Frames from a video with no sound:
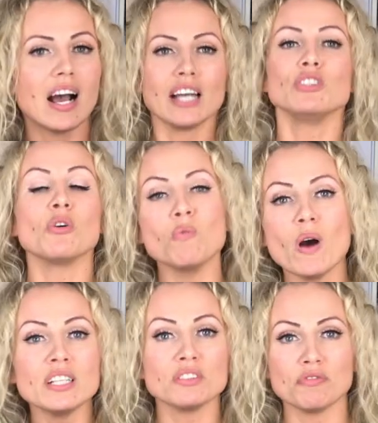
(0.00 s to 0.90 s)
I don't
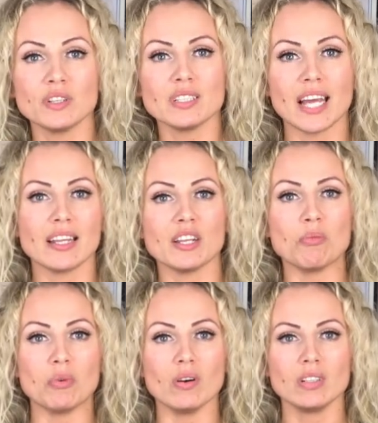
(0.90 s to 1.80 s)
want to feel that
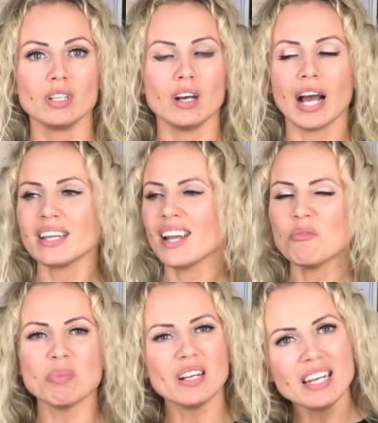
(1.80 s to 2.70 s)
anymore. I
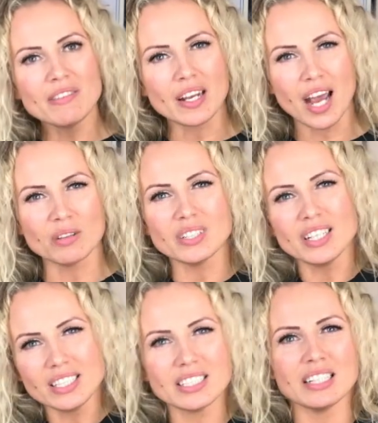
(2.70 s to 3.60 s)
can't believe it, how
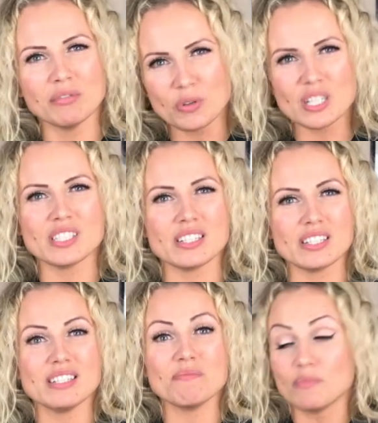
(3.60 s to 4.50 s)
easy it was
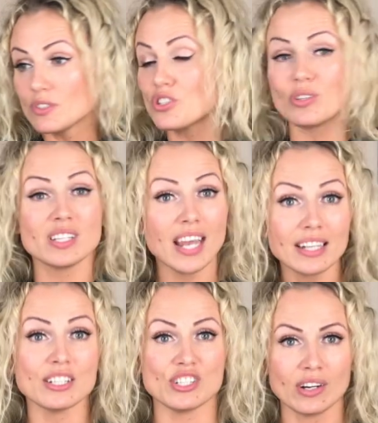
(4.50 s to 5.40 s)
to
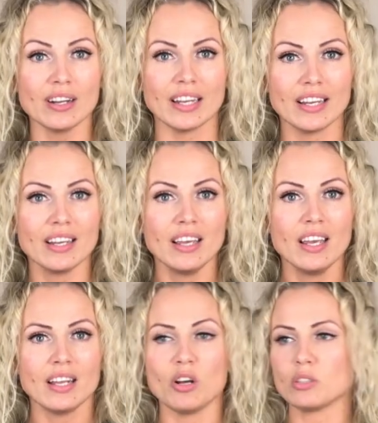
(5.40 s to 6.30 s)
get it done.
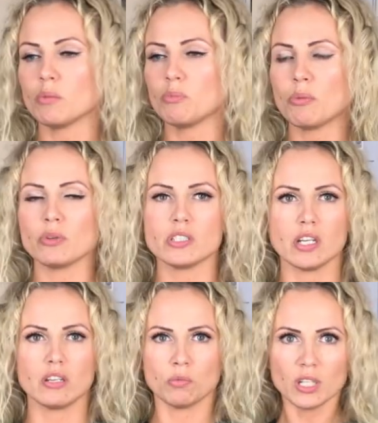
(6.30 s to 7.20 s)
No, some people
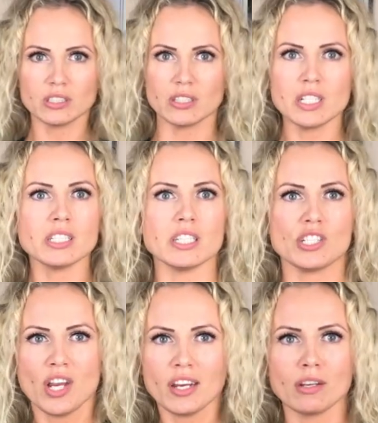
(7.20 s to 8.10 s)
say it wasn't easy. It
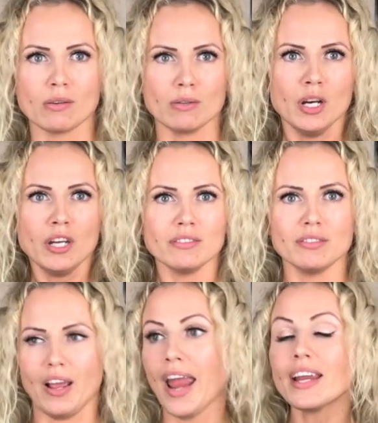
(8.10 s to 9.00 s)
take you
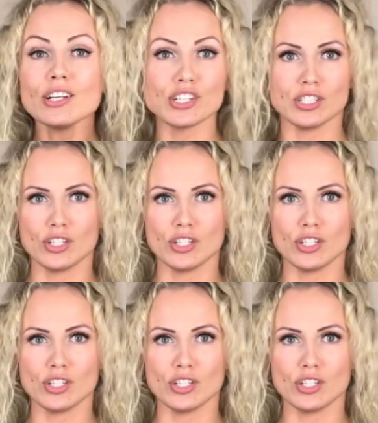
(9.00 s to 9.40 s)
ages.